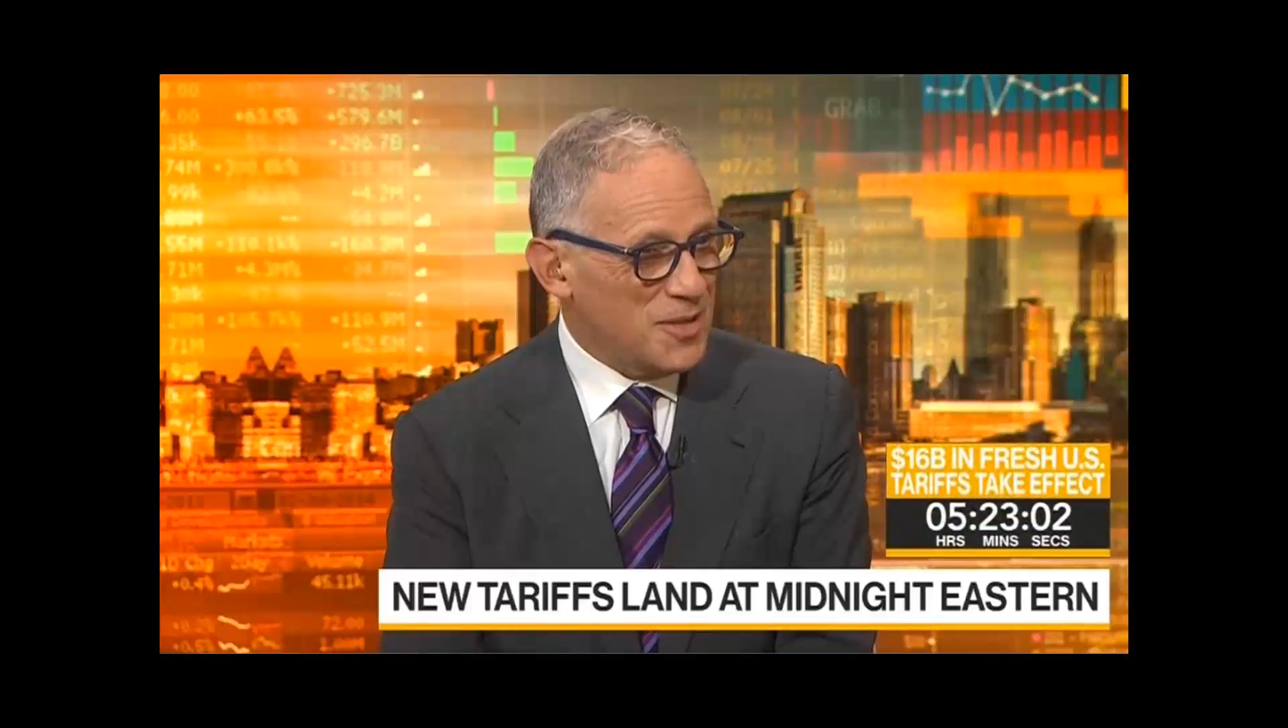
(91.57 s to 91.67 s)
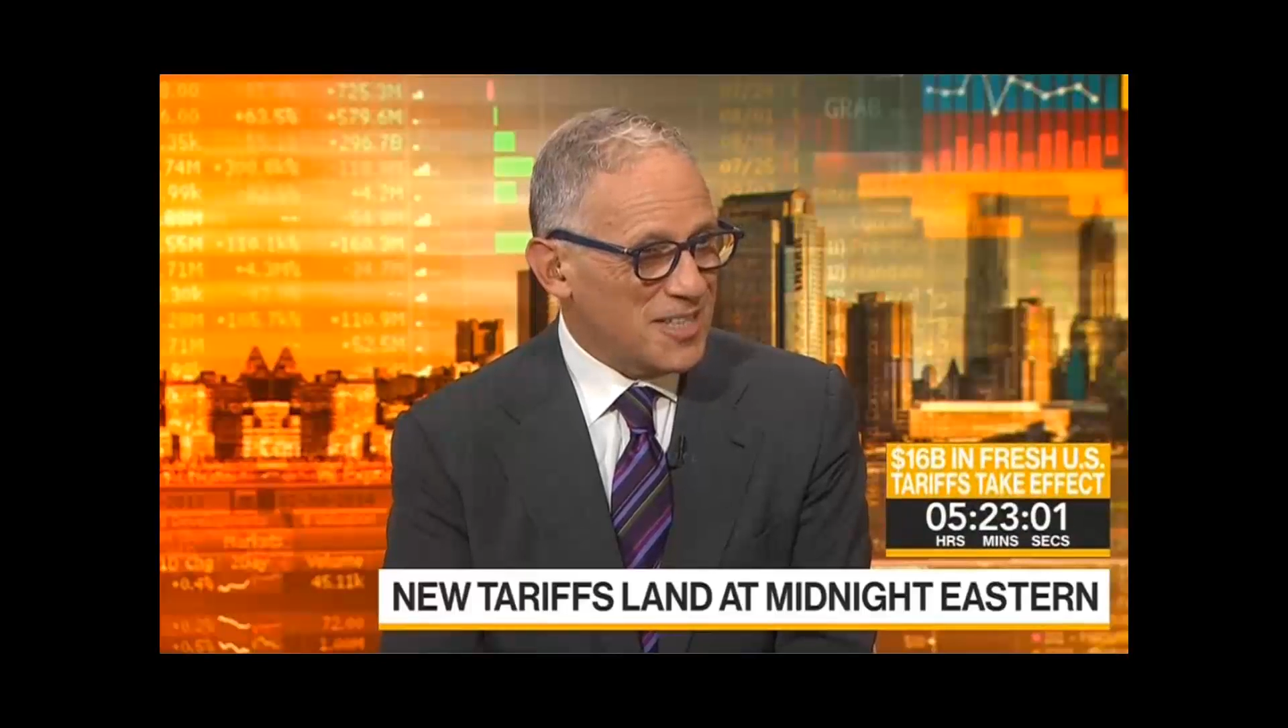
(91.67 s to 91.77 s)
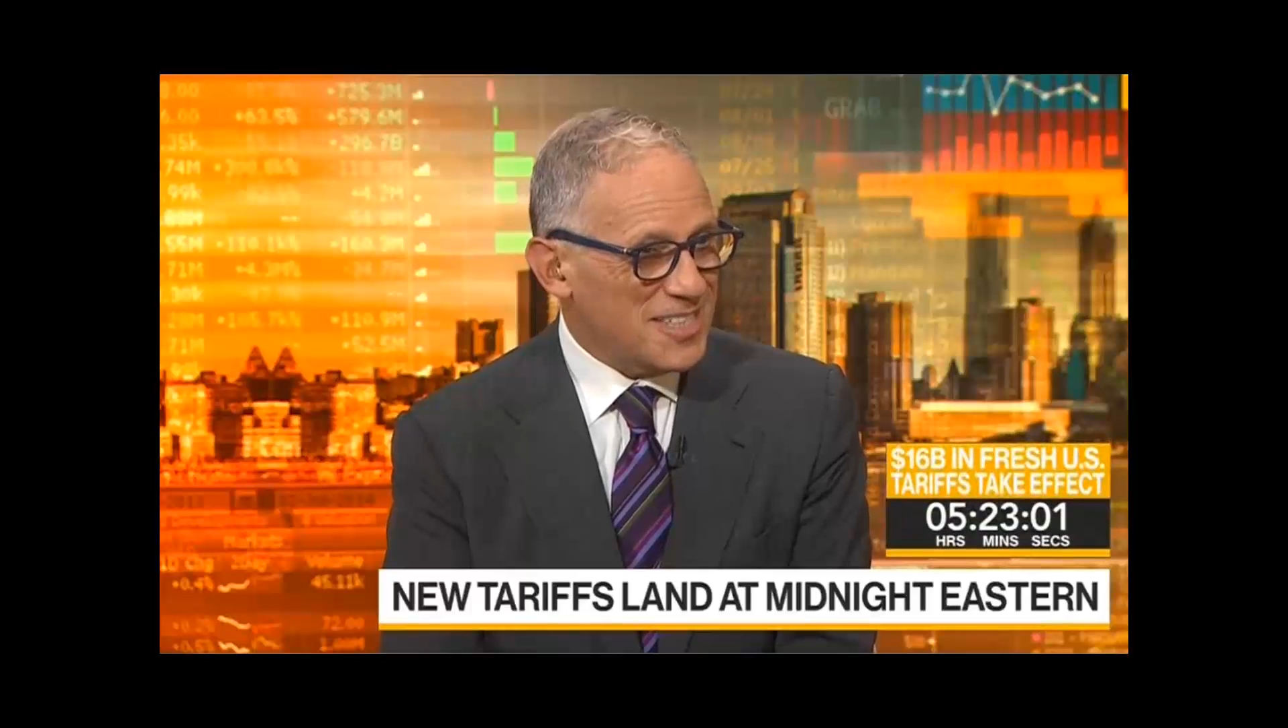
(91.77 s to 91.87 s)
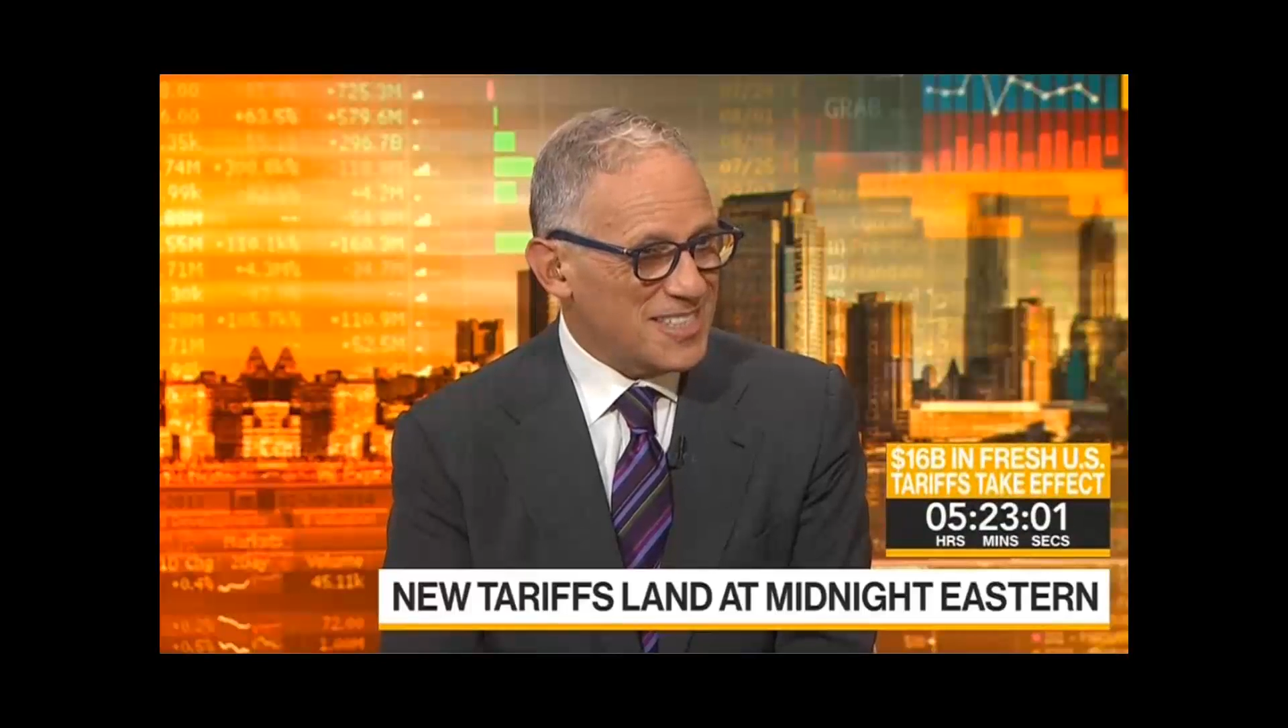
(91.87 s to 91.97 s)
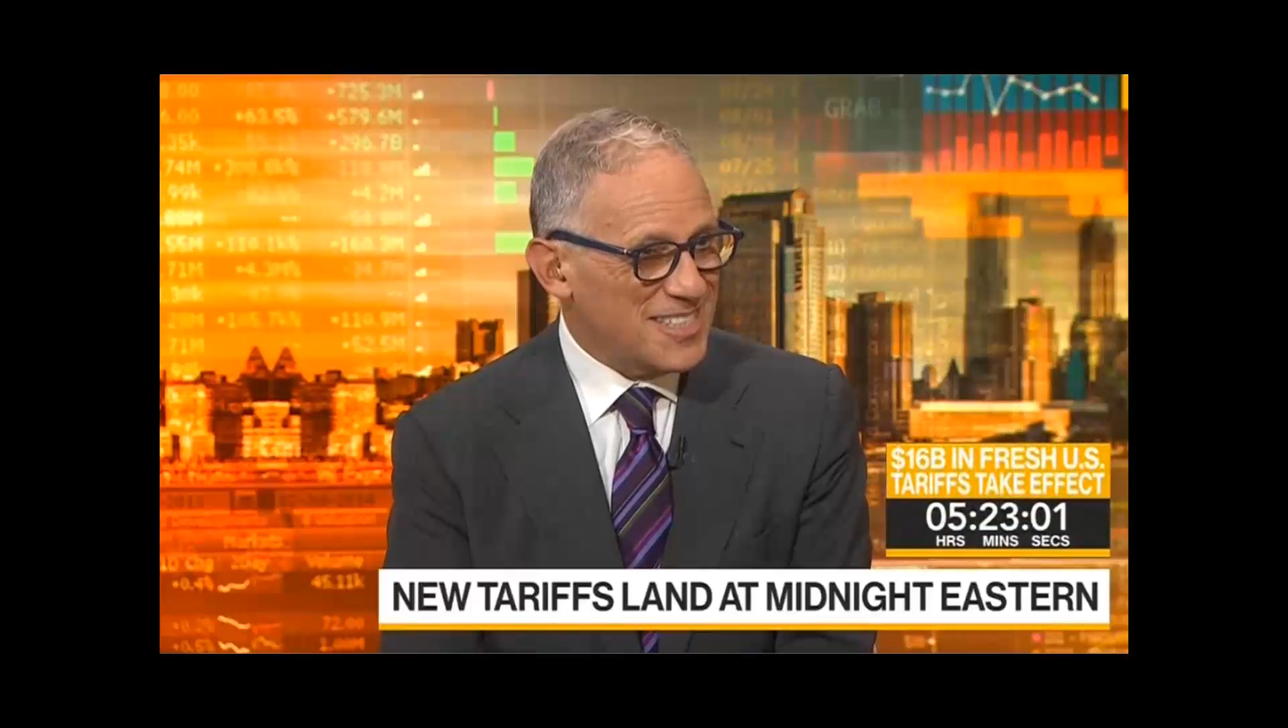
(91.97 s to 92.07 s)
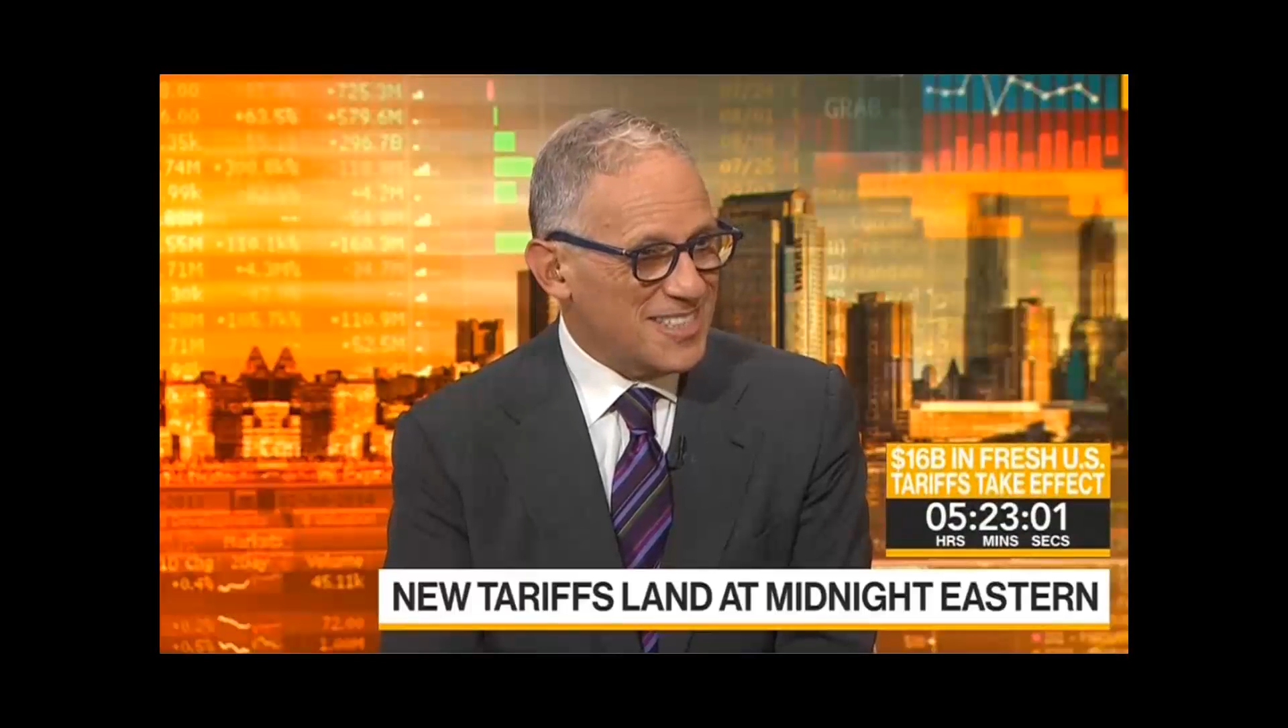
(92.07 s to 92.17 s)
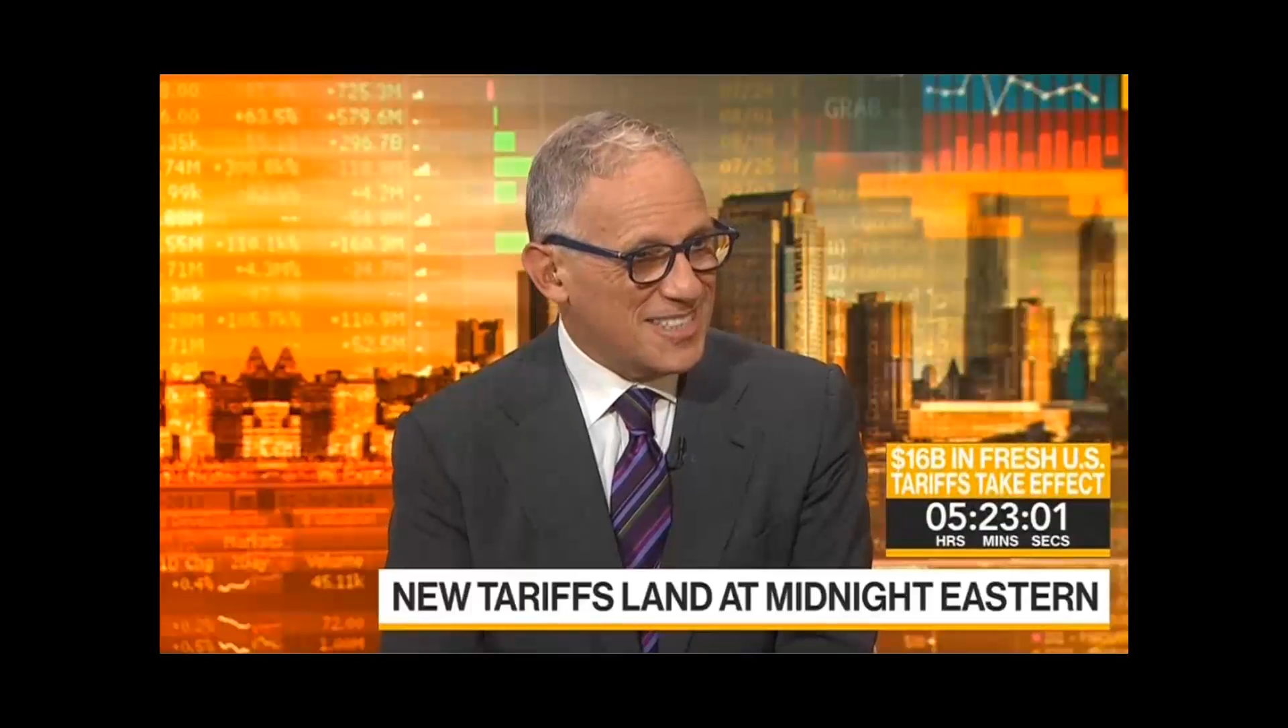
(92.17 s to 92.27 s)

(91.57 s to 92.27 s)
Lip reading: August.